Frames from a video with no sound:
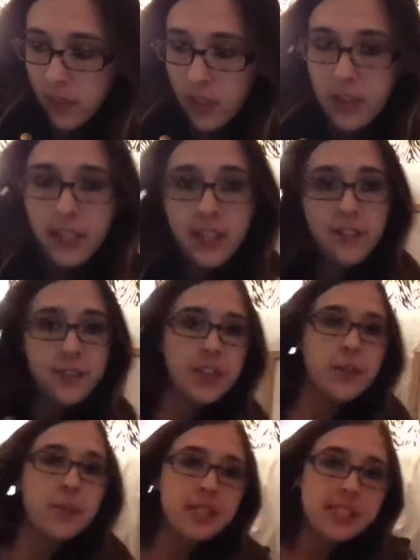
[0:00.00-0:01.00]
thank you for
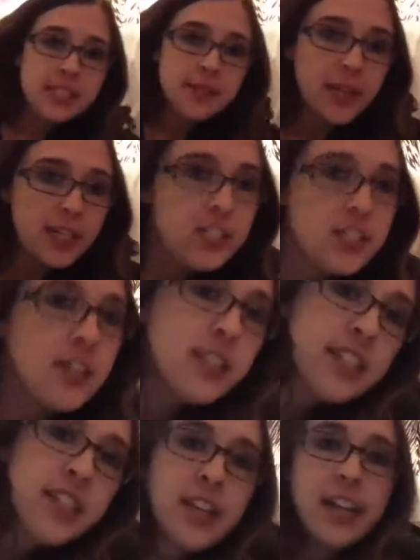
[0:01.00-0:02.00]
your participation. Y'all
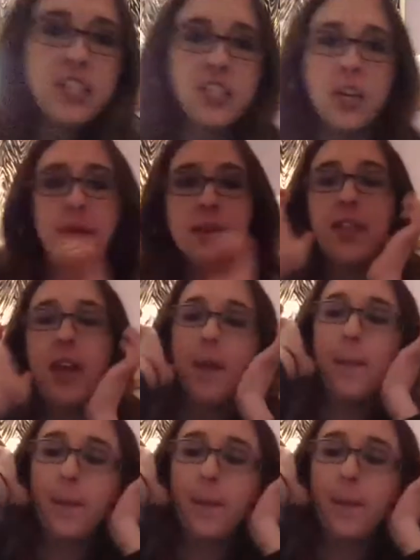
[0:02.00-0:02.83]
did a great job with that.